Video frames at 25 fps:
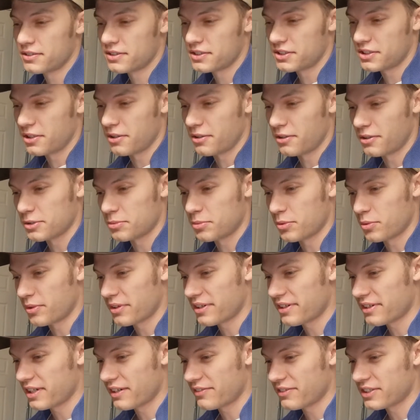So it's been
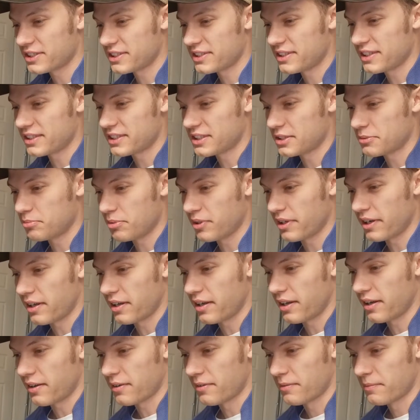working ever since, but
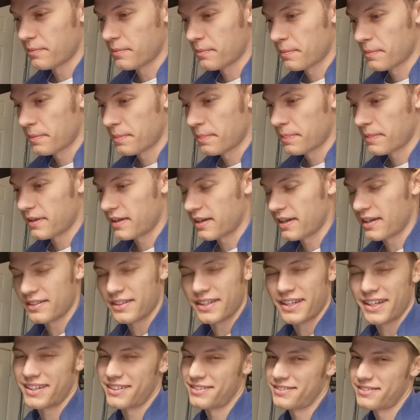
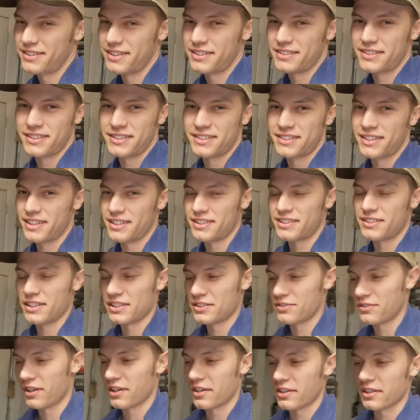yeah, as I said, it's
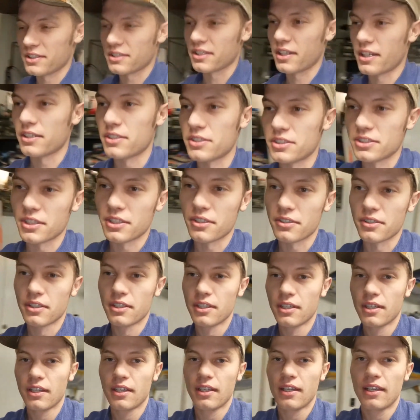finally done. So
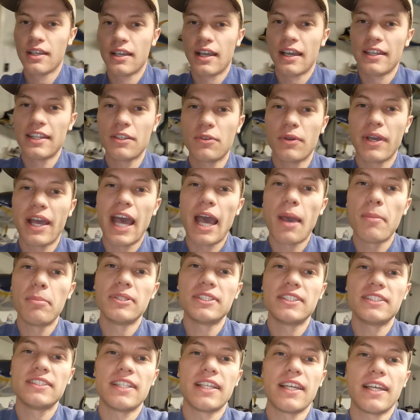I think what
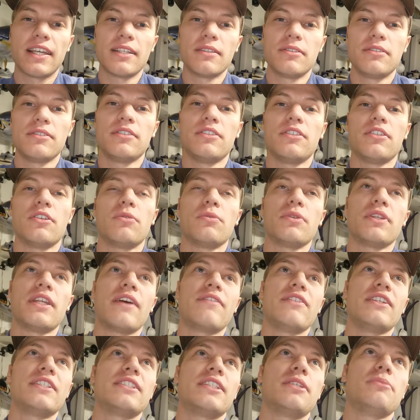happens is that, when you have
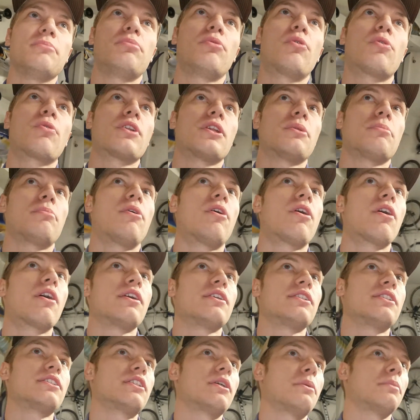these imported
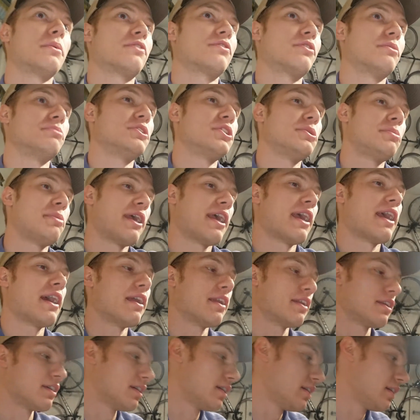parts coming from
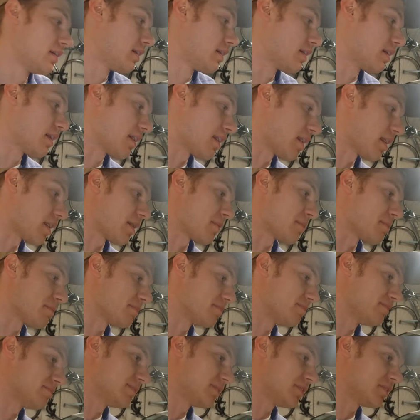Japan,
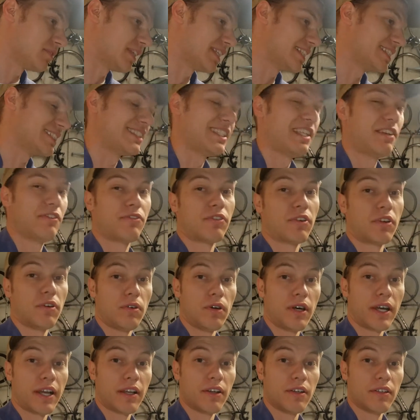they sit for a
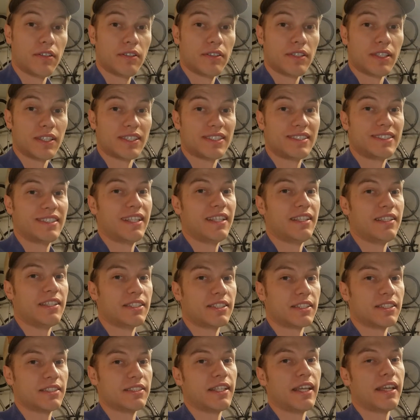while. They sit in these
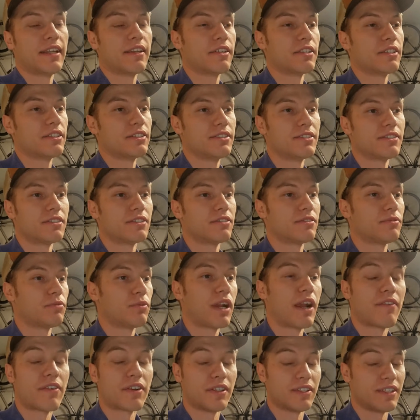containers or
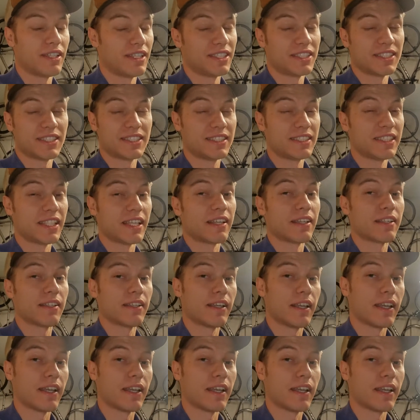whatever, they just sit.